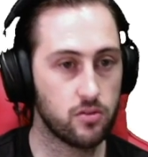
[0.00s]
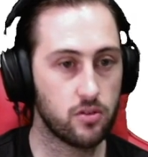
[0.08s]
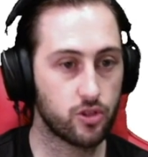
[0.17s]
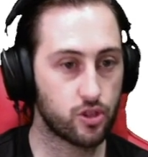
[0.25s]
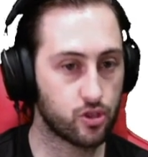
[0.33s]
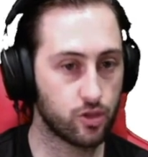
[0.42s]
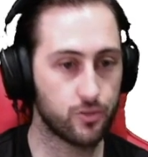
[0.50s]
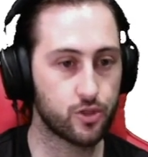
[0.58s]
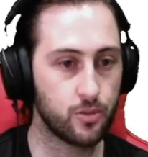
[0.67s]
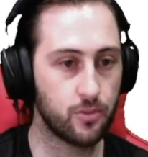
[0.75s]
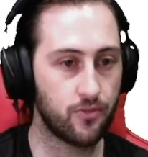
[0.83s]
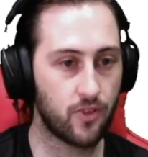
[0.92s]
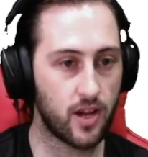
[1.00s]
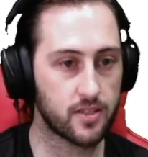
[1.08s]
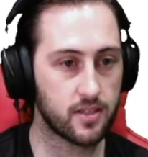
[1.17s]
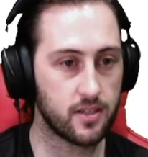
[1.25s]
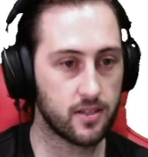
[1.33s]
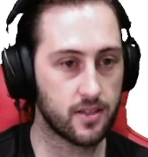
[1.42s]
the script
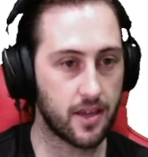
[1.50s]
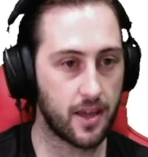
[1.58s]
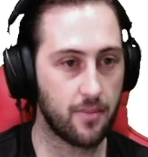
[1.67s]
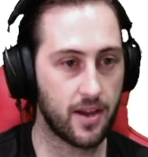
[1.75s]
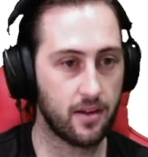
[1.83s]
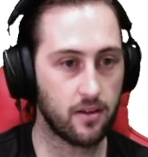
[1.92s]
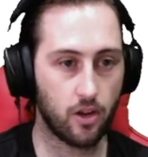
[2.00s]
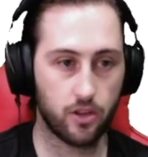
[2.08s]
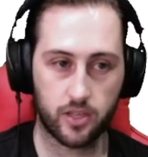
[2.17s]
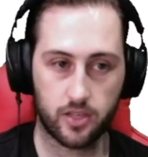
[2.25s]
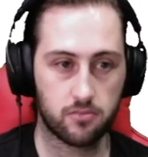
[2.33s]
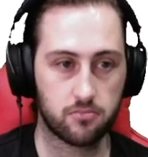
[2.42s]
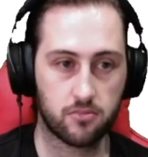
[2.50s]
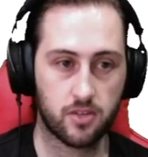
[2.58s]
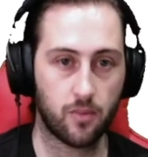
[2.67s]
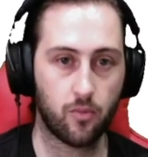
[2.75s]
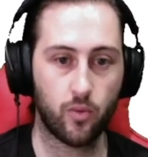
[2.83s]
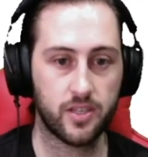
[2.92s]
supervisor, came out only a
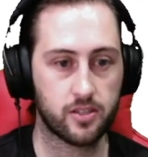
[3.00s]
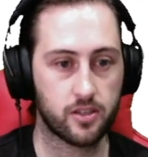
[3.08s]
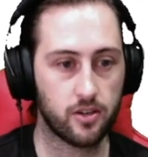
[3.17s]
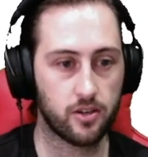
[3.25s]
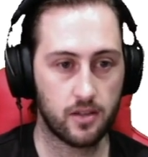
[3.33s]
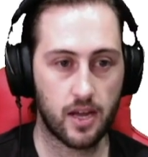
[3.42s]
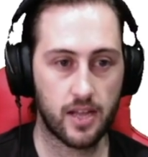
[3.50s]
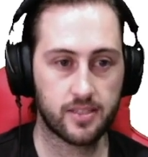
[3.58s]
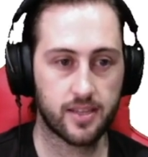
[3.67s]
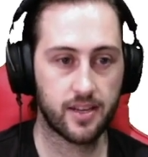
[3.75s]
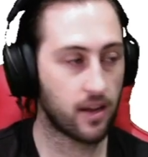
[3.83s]
couple weeks ago and said,